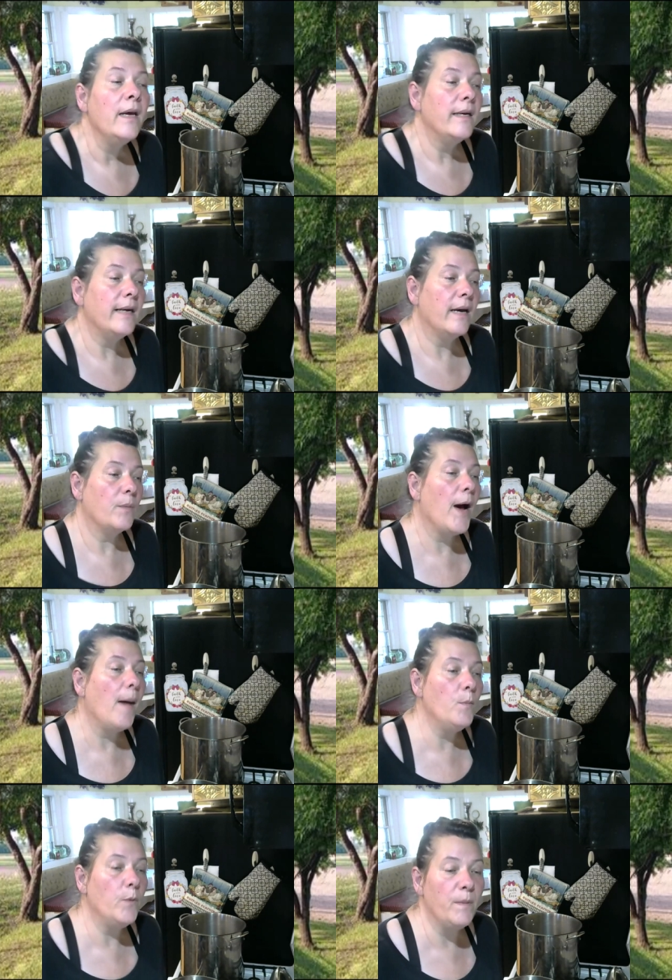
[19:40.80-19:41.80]
Now, the
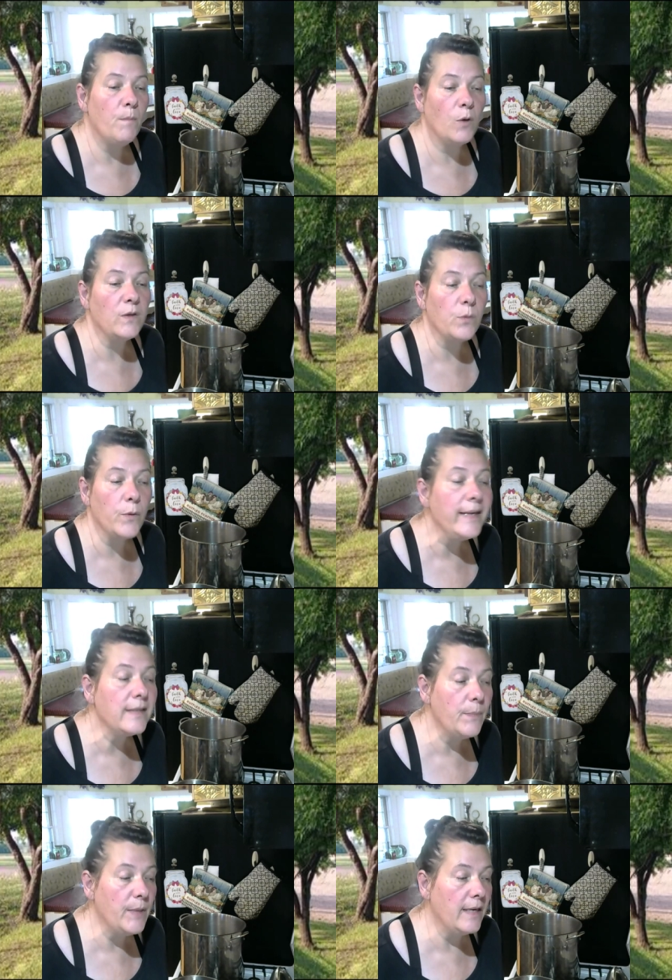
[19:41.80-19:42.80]
problem with most
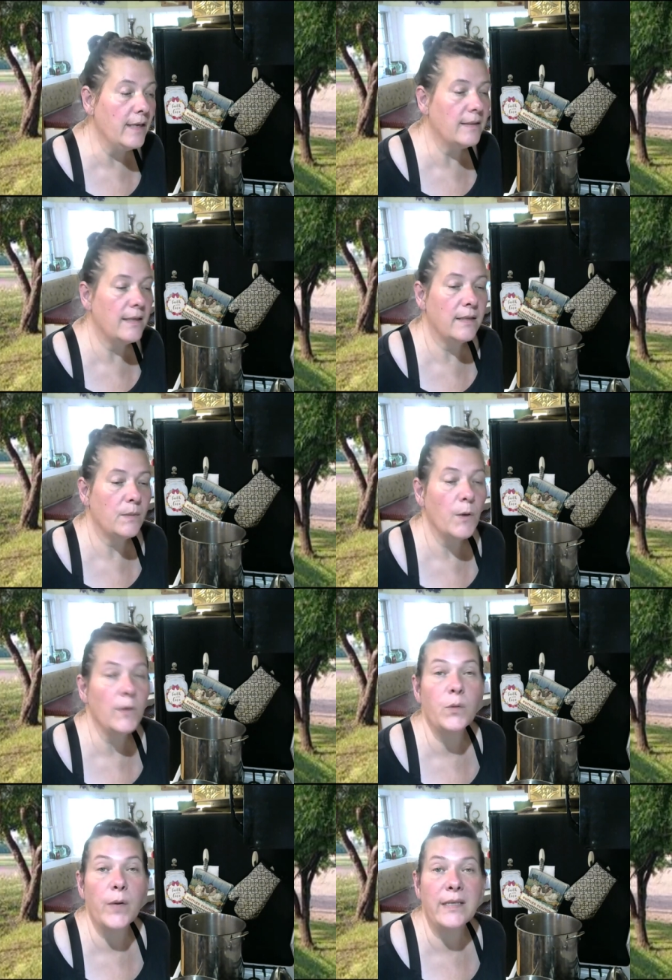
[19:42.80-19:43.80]
recipes is
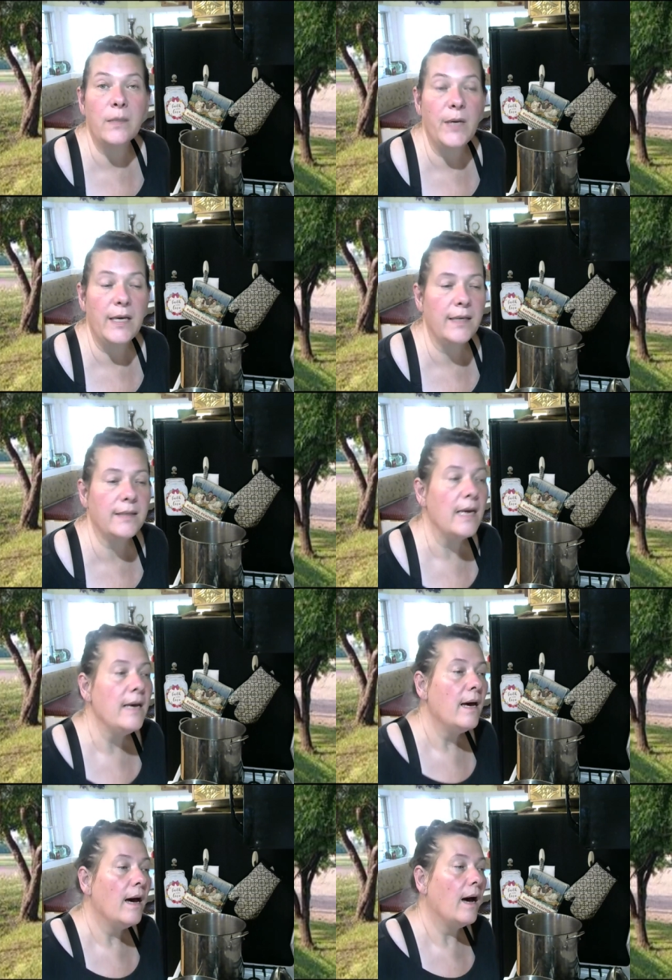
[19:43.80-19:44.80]
most recipes,
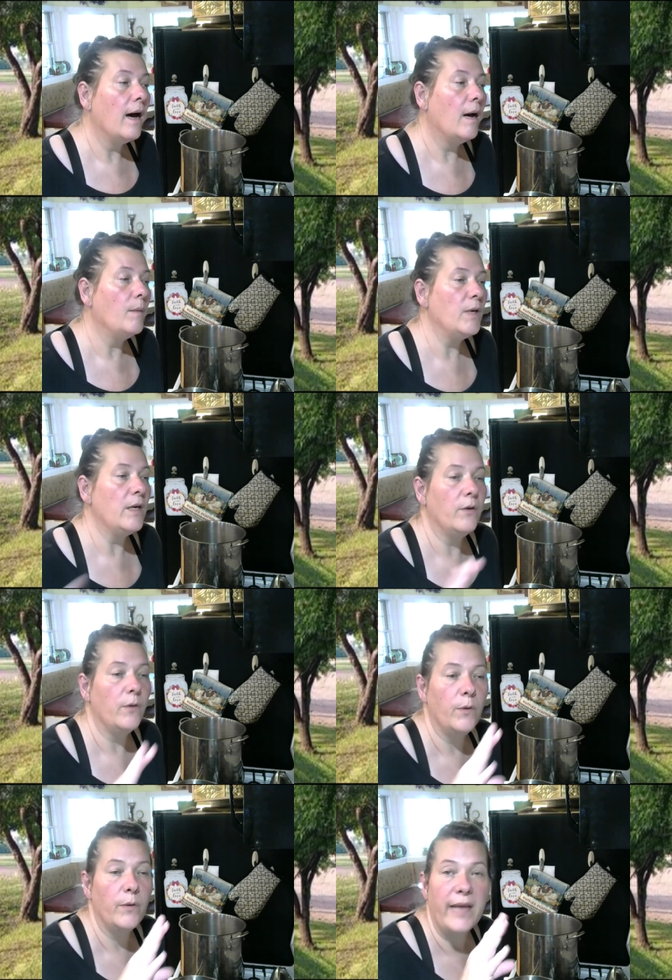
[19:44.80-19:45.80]
um, you
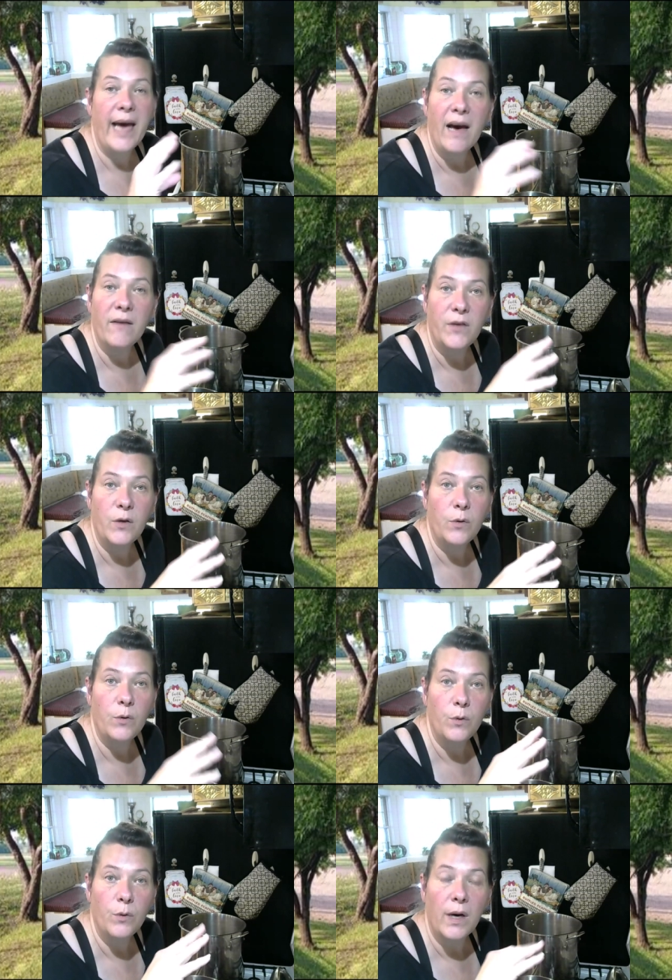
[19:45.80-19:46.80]
know, they have
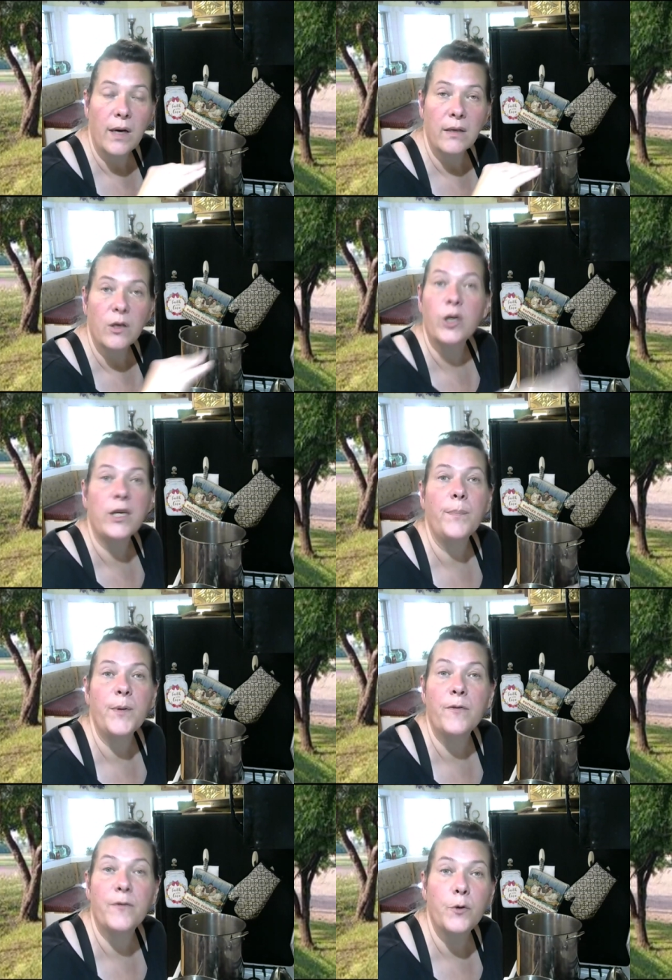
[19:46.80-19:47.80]
you uh, cook up
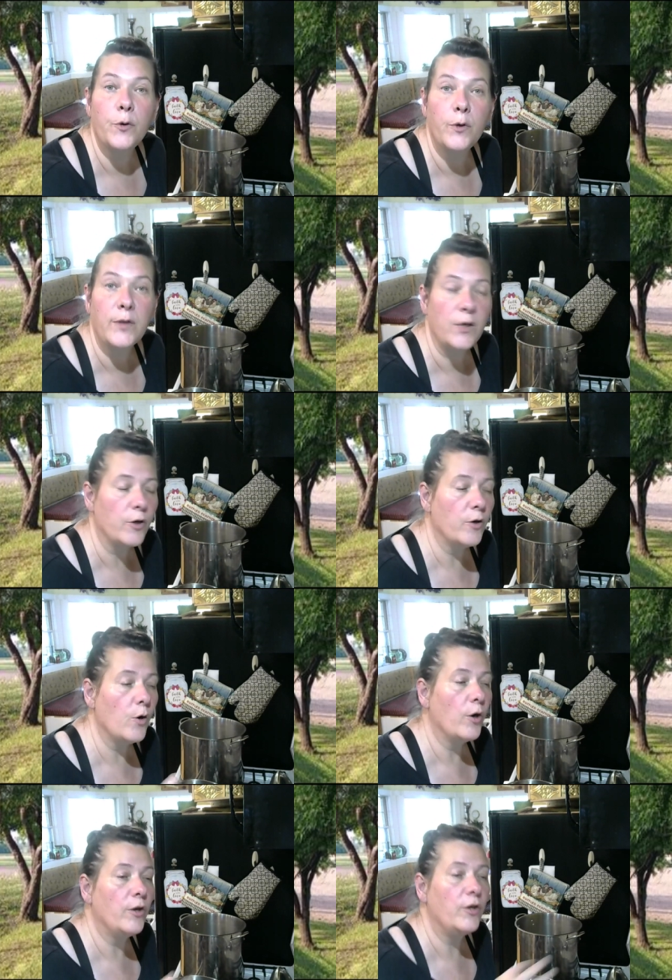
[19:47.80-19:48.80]
your fruit or,
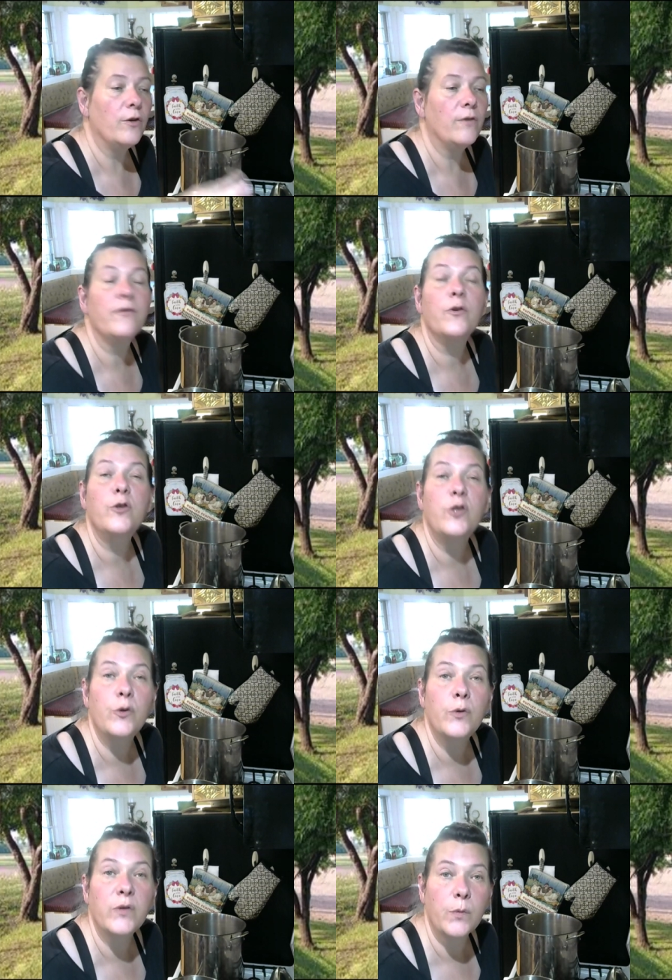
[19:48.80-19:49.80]
or your fruit
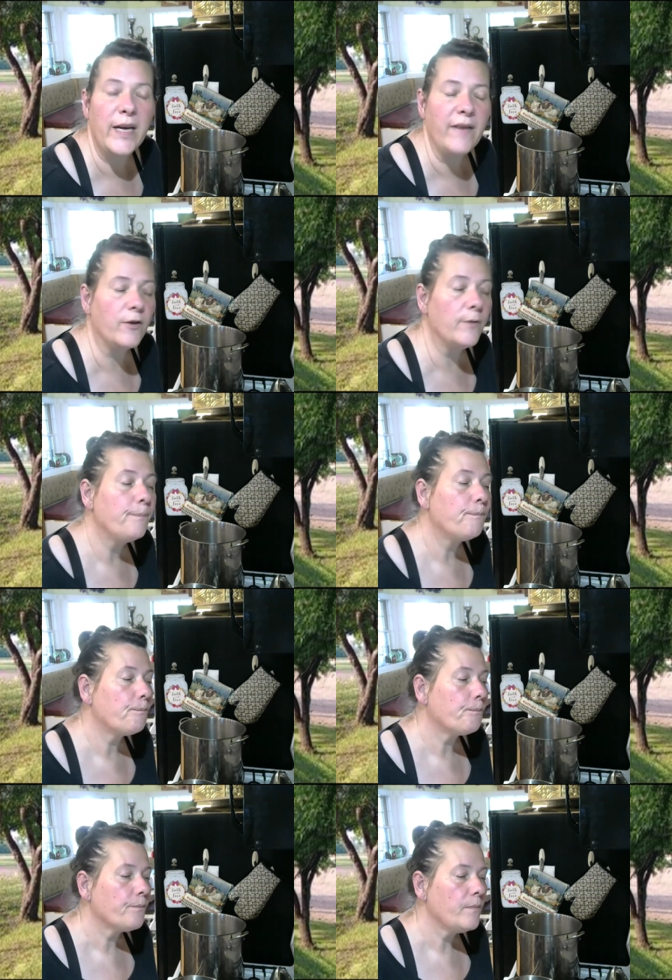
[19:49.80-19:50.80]
juice or whatever,
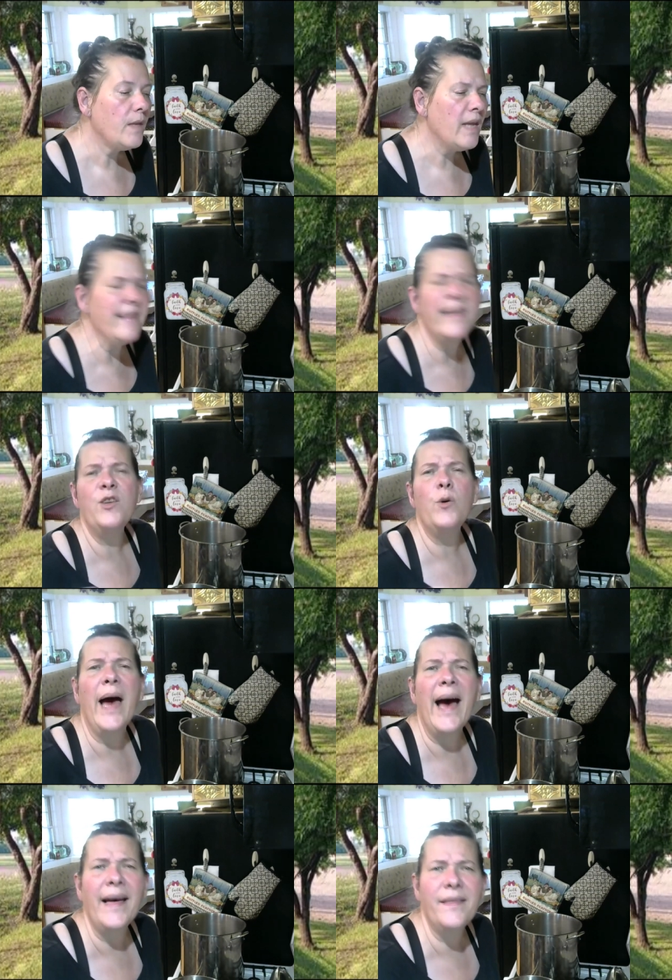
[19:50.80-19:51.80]
and then you
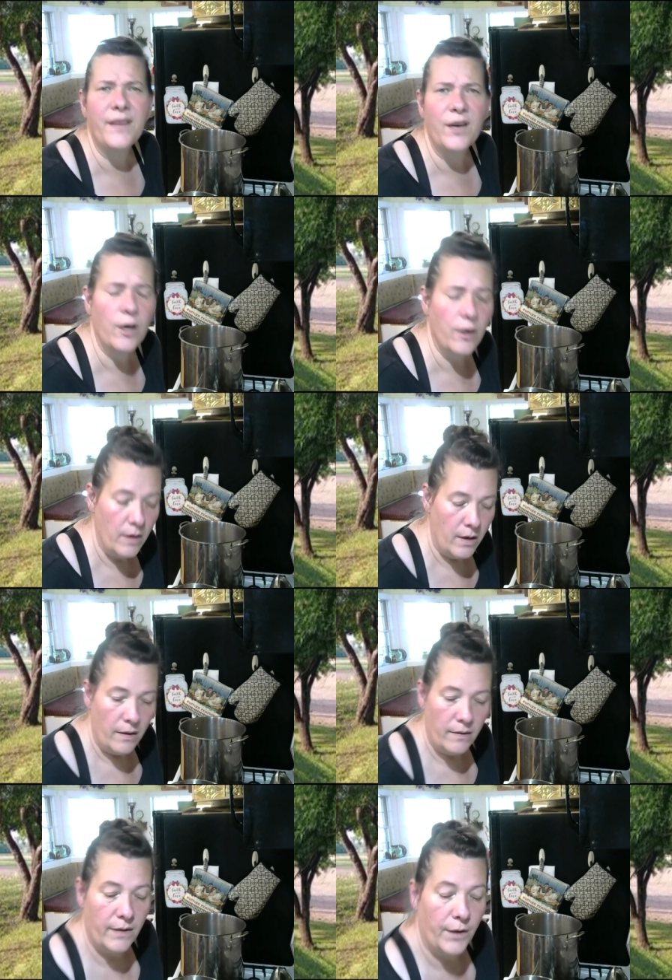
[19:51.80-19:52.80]
add their,
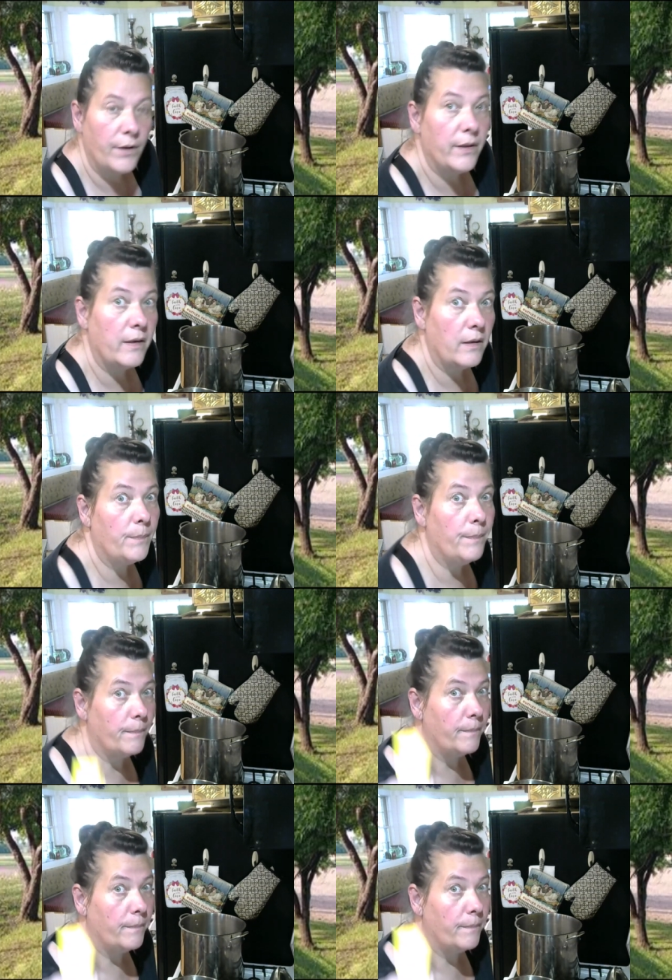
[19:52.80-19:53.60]
their little